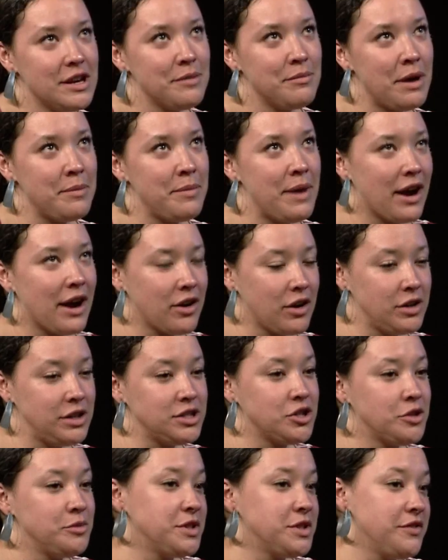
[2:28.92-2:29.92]
my background in
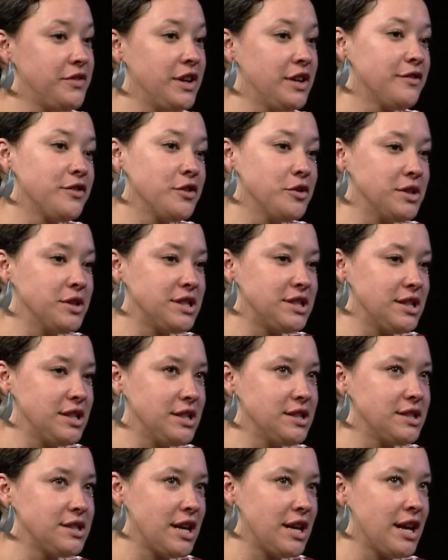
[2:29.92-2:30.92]
terms of
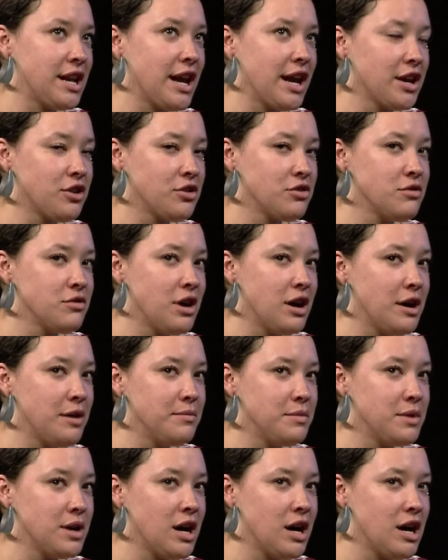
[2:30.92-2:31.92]
influences, and I grew up.
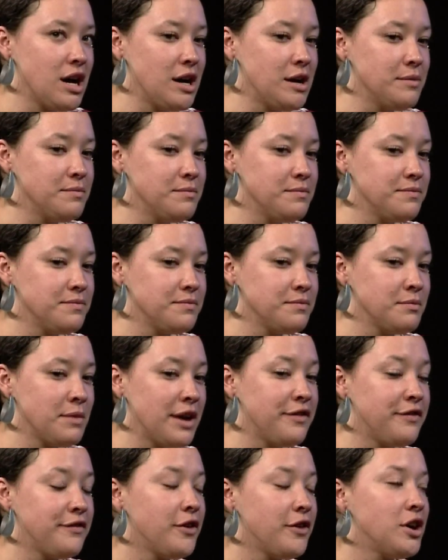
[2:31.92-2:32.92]
Um,
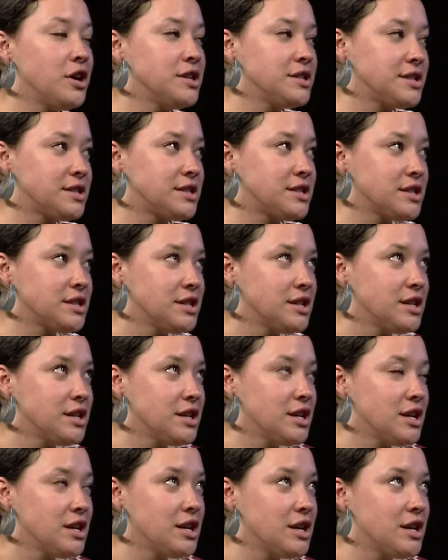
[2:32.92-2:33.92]
my first
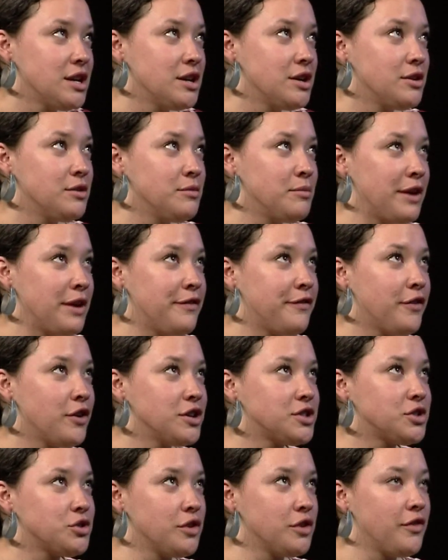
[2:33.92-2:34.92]
my
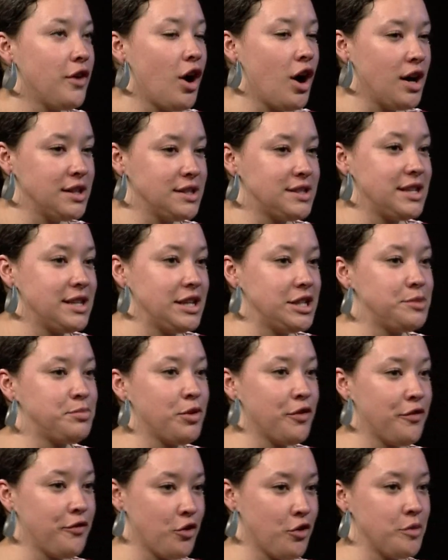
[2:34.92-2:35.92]
first sort of onstage
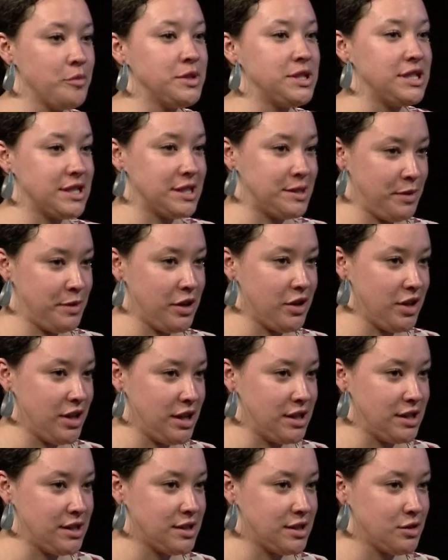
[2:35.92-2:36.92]
performance
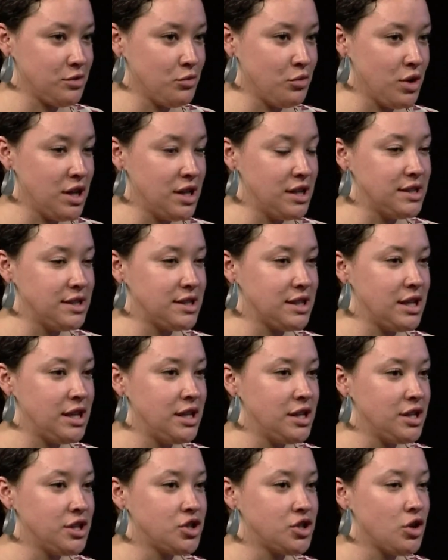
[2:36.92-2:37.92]
experience was
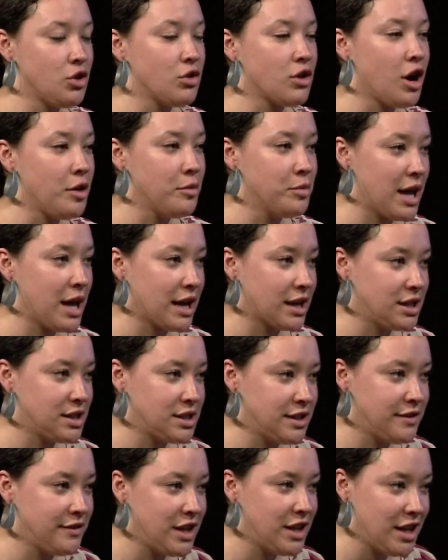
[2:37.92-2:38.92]
in a show called Black
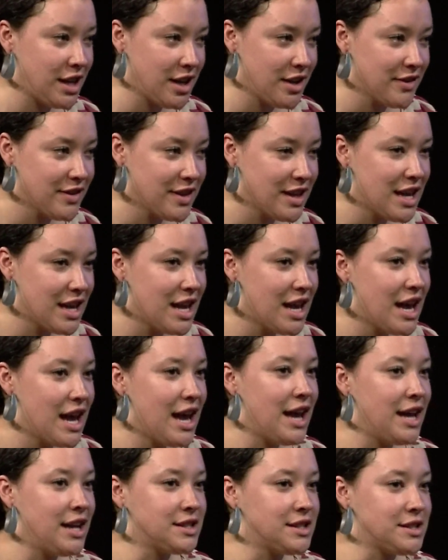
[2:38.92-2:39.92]
Nativity, mm-hmm.
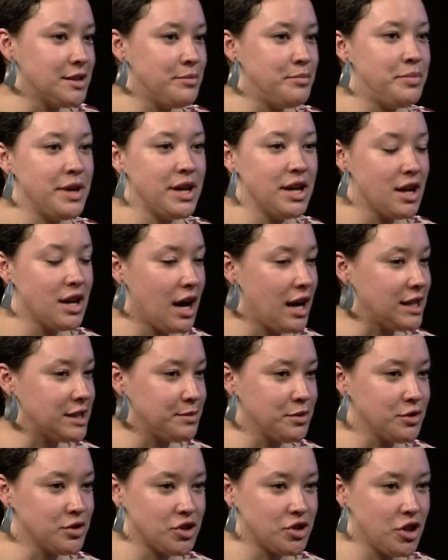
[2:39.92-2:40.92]
and it's a big
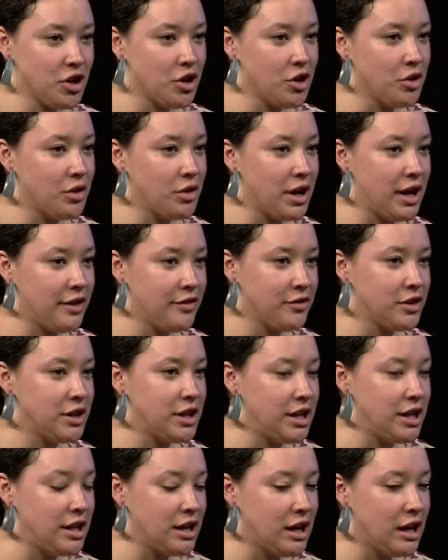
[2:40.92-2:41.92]
gospel show
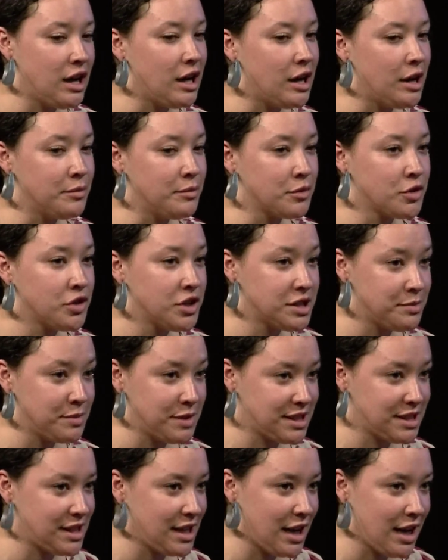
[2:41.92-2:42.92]
every um,
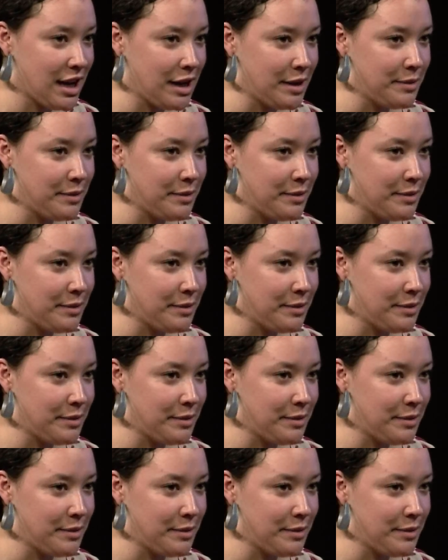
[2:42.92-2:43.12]
Christmas time.